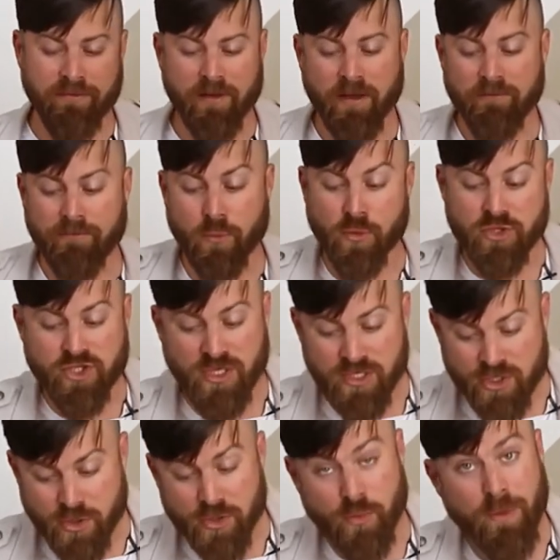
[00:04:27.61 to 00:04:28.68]
unfortunately
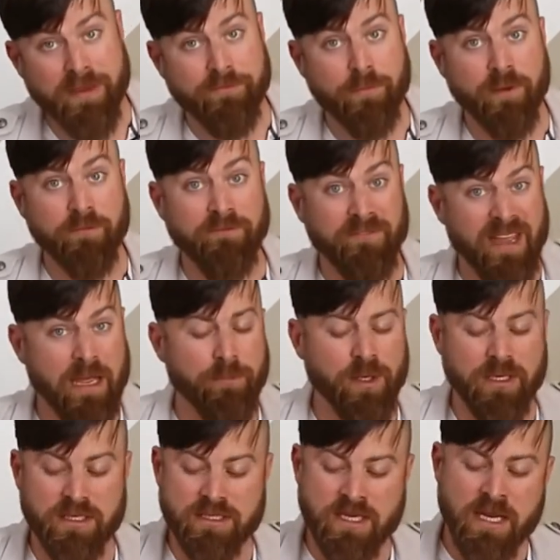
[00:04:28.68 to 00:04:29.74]
turned away from their
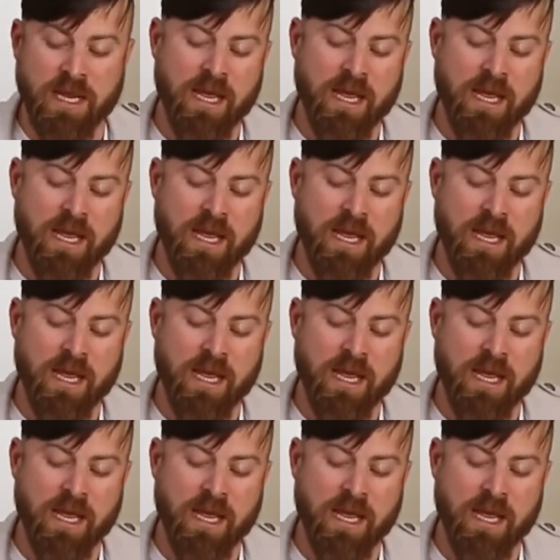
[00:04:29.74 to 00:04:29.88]
families